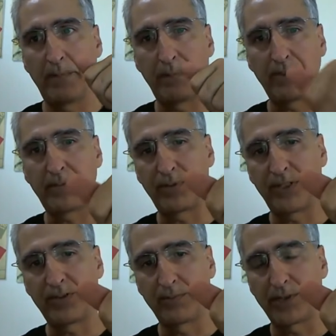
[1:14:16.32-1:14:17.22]
put the
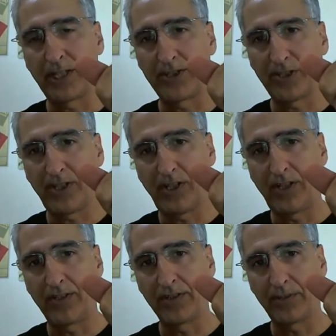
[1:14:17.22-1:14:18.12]
bristle brush
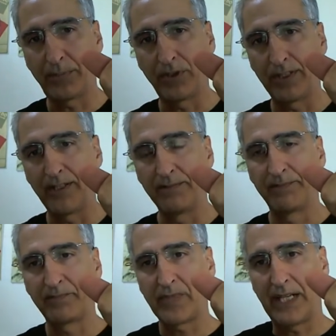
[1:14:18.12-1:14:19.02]
on the pulley
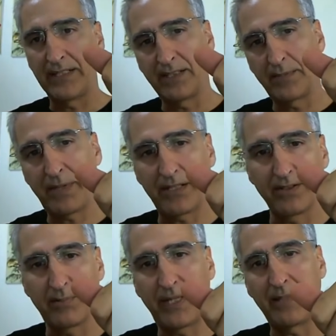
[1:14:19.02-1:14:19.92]
and just
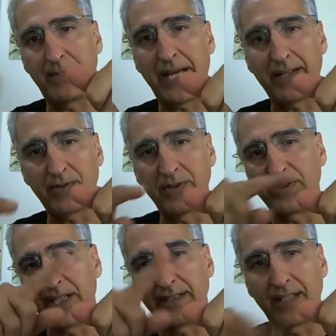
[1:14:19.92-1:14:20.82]
pedal the bike
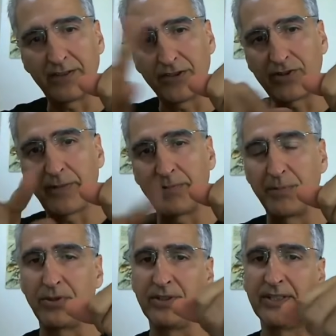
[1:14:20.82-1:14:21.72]
backwards, and that'll scrub the
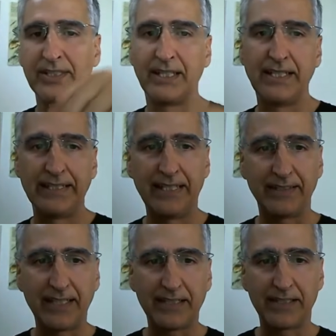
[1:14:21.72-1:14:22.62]
pulleys. Now
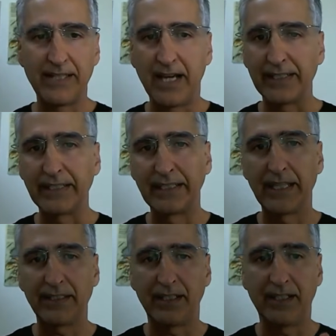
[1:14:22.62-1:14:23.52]
that's not going to
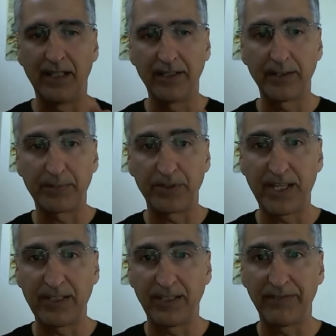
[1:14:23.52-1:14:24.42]
get
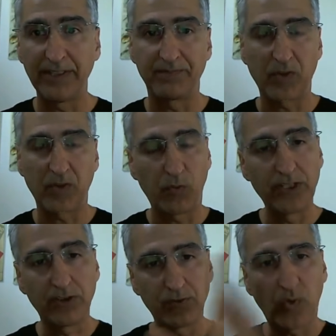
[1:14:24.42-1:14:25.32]
100% of it. When
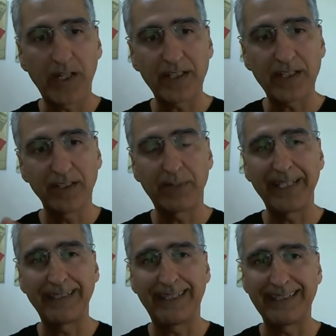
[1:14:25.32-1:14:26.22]
you're washing the
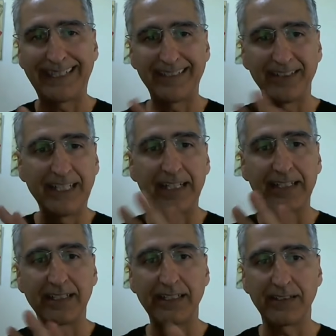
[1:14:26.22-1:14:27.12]
bike like that, you're
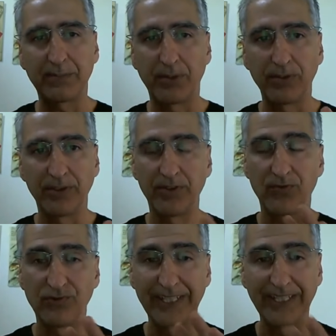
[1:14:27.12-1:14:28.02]
not going to get the
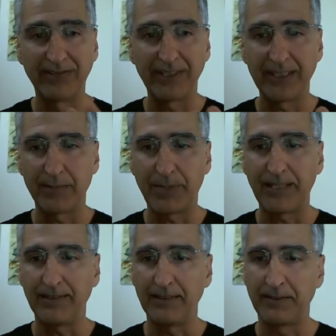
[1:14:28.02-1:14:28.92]
pulleys really, really
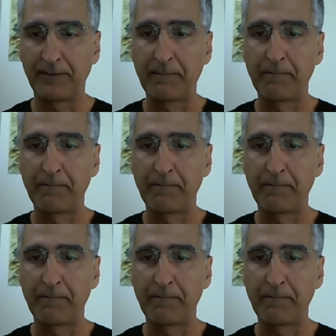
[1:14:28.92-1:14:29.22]
spotless.